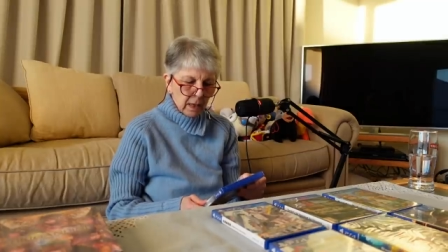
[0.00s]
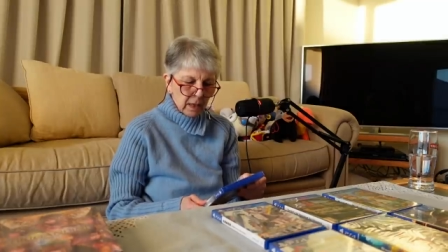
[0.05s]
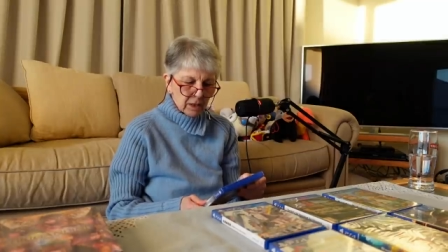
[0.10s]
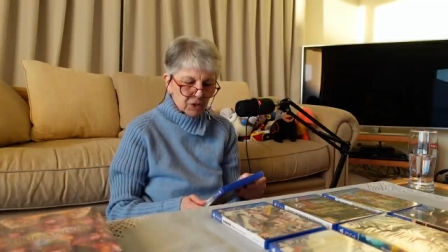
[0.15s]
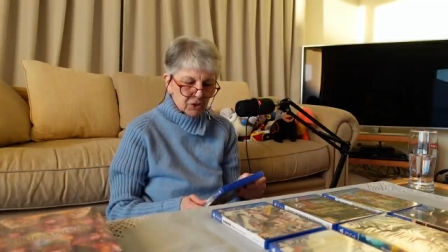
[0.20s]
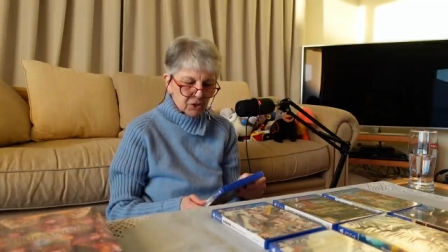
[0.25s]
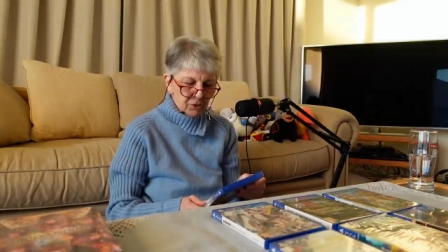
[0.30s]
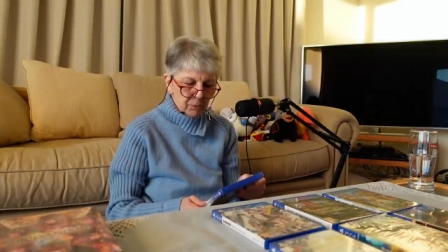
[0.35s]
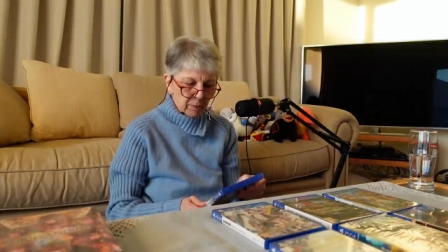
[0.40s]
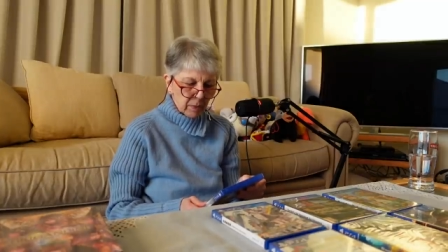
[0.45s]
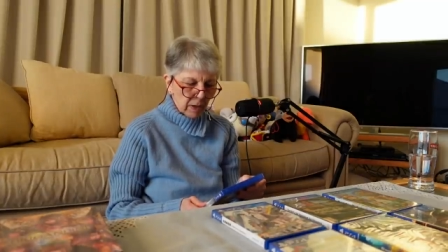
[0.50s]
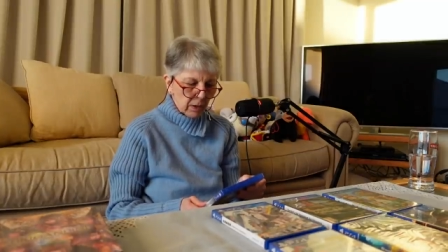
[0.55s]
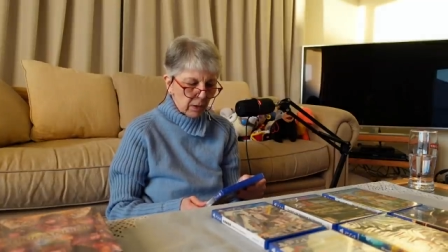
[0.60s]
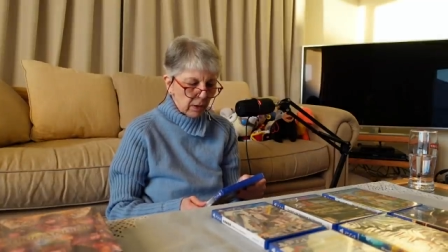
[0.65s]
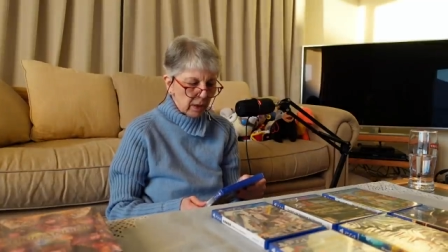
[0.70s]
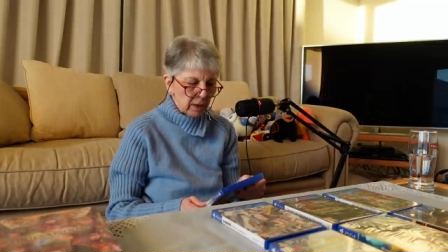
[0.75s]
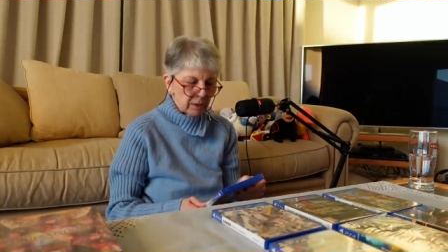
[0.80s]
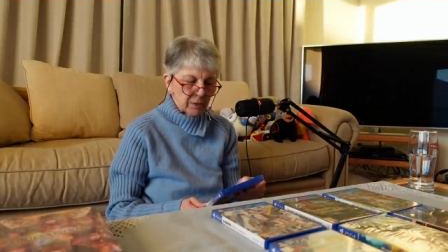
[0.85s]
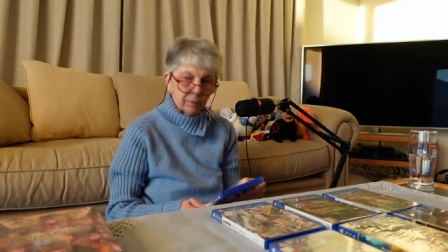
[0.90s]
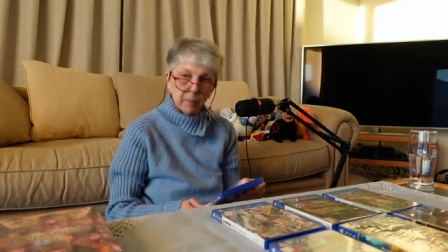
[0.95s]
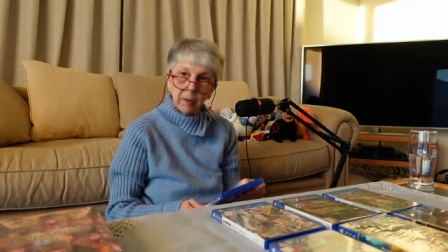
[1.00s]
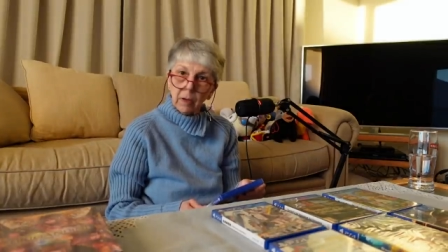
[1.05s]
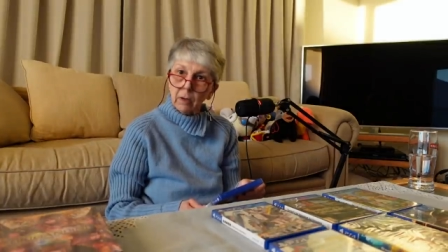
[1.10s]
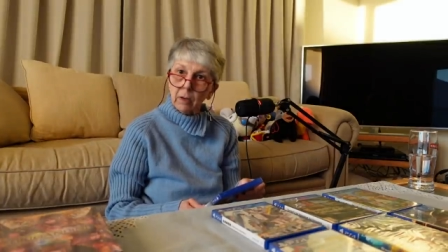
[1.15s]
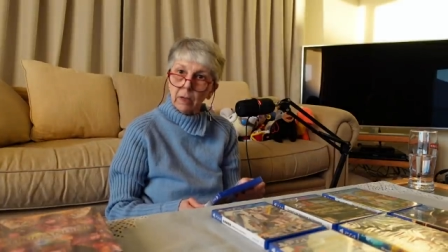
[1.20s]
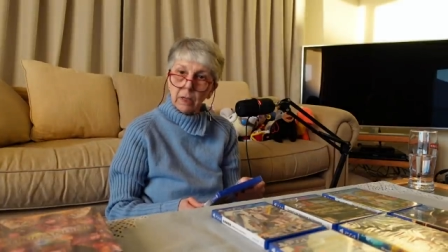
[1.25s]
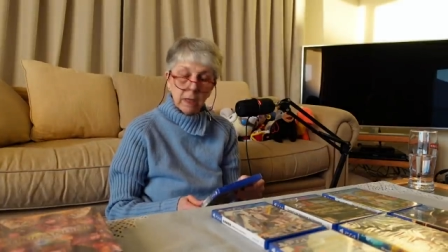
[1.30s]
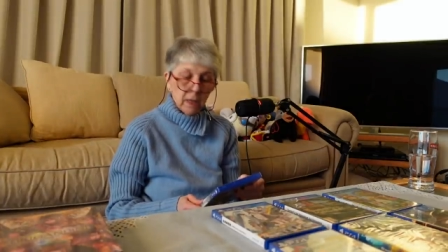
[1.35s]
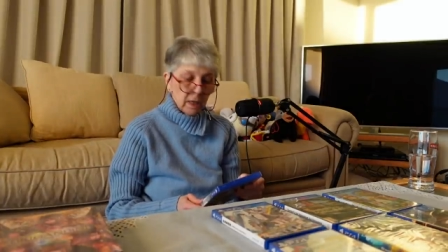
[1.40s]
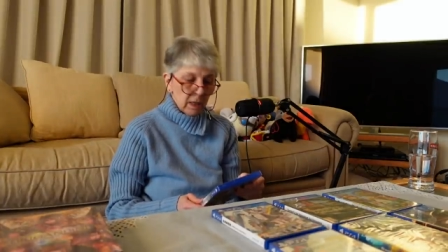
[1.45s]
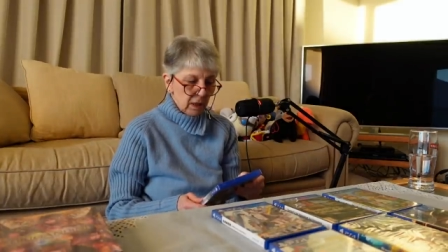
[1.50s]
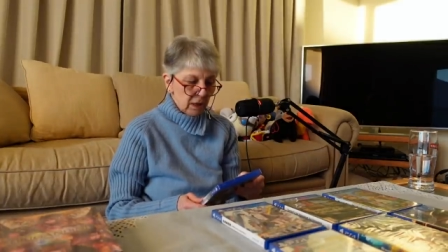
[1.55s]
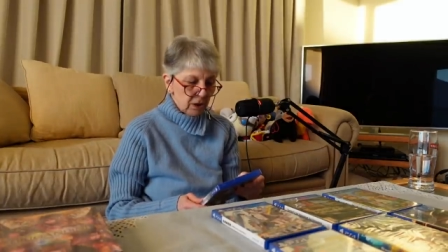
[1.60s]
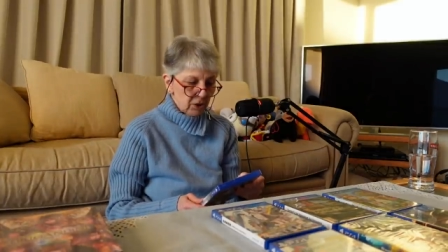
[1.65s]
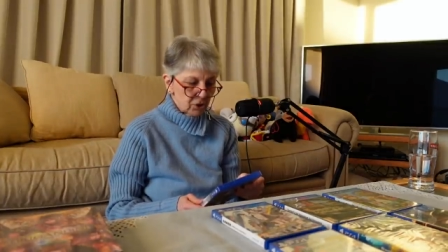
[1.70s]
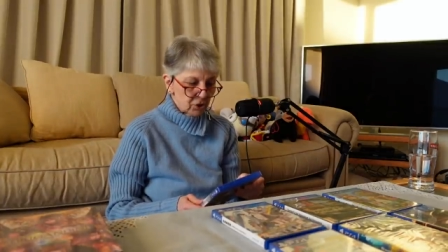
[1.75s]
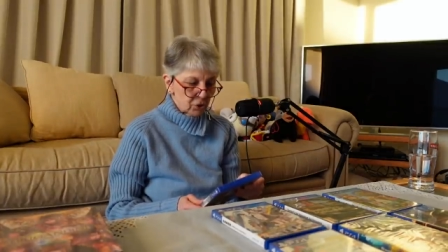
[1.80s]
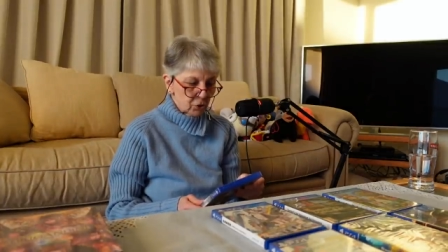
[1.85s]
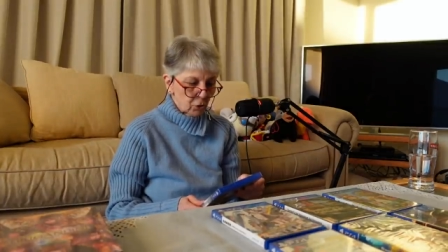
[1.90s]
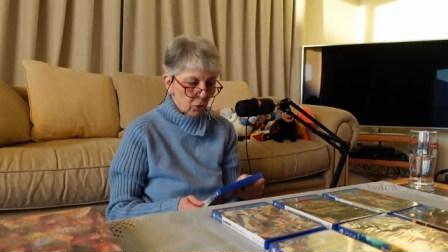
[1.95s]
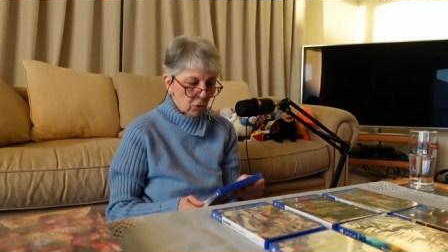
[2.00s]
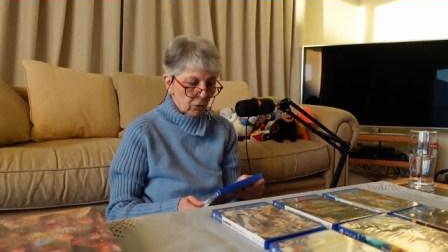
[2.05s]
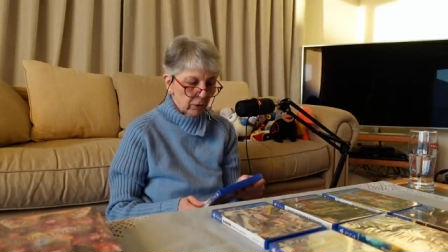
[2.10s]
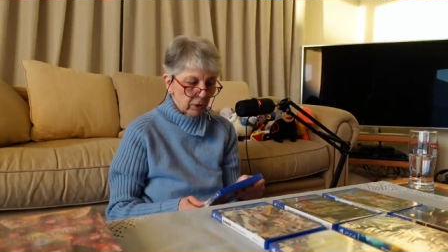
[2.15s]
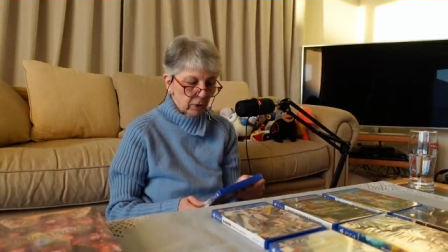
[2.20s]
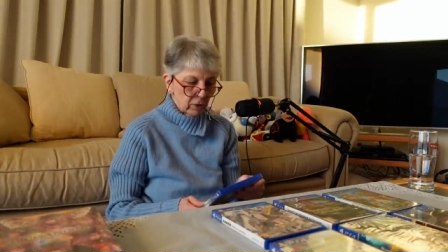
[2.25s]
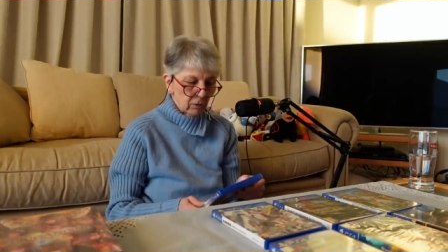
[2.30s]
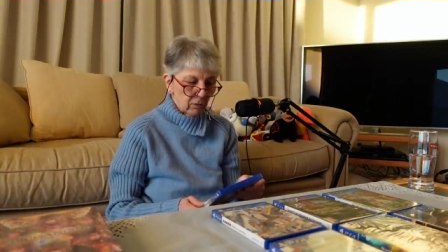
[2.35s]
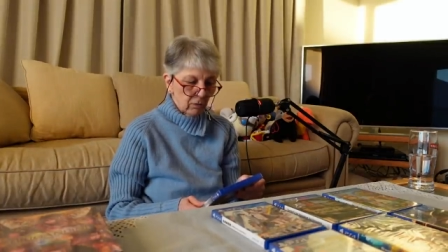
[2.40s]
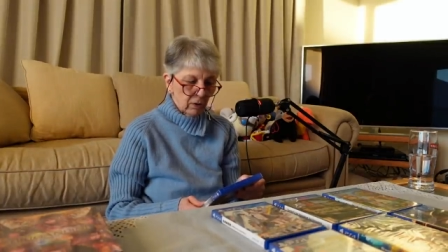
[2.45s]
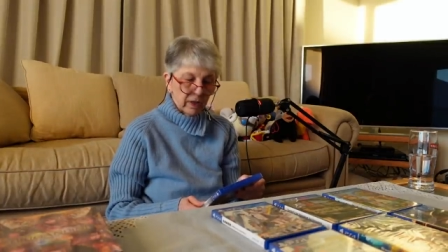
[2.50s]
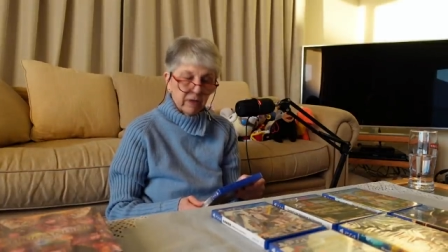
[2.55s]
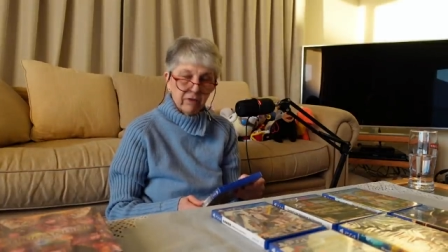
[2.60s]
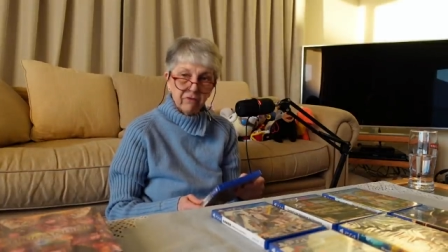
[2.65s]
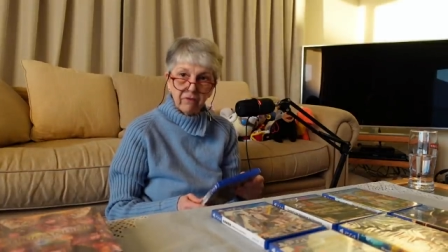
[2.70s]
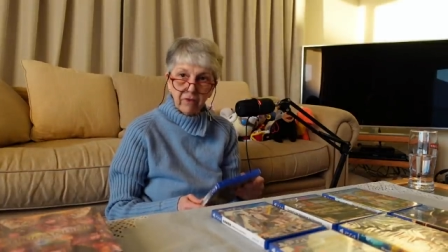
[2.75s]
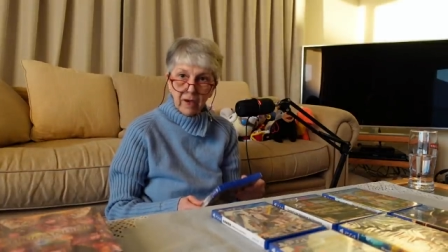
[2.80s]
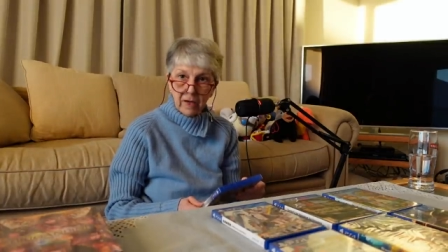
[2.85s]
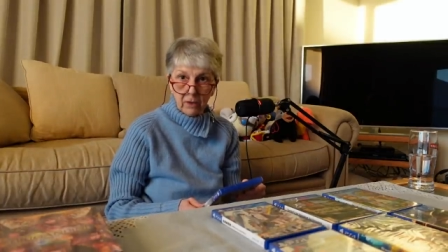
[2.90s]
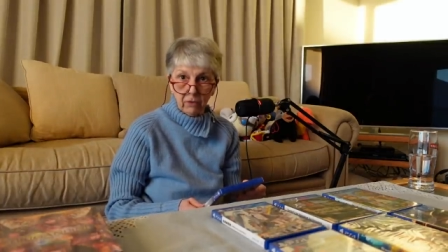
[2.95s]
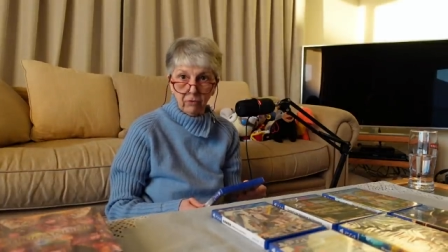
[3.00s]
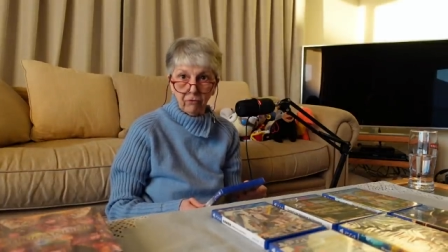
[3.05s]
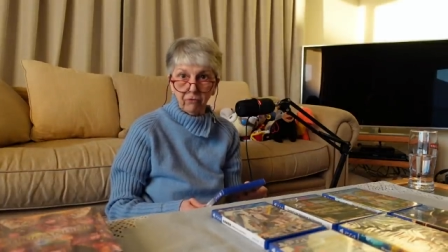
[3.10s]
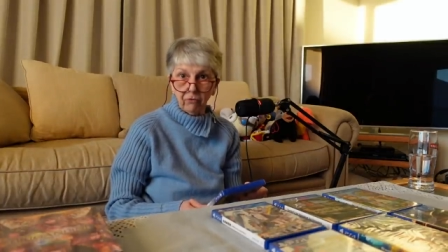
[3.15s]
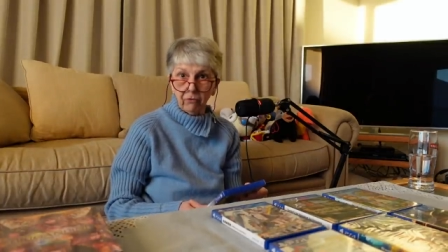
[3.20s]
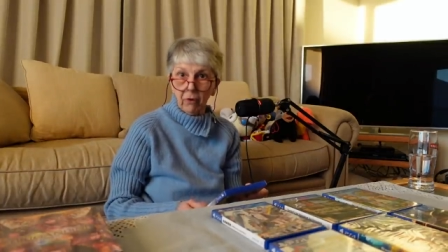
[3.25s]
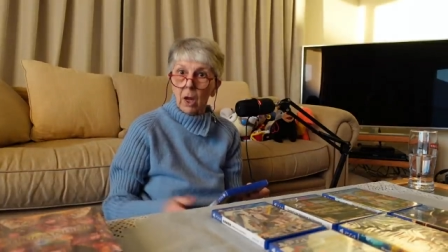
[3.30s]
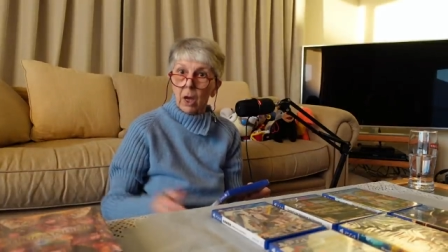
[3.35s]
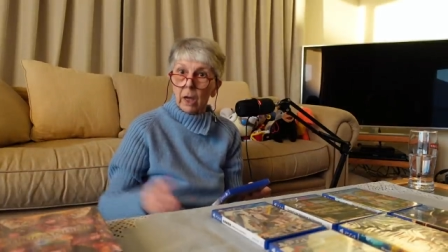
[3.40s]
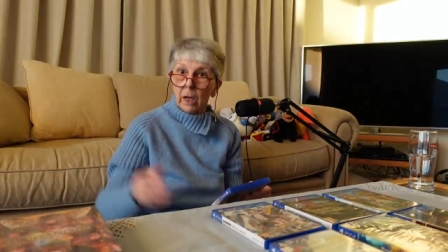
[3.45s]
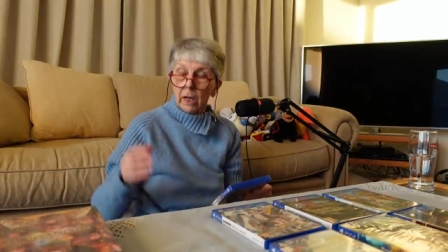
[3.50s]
inspired by historical events.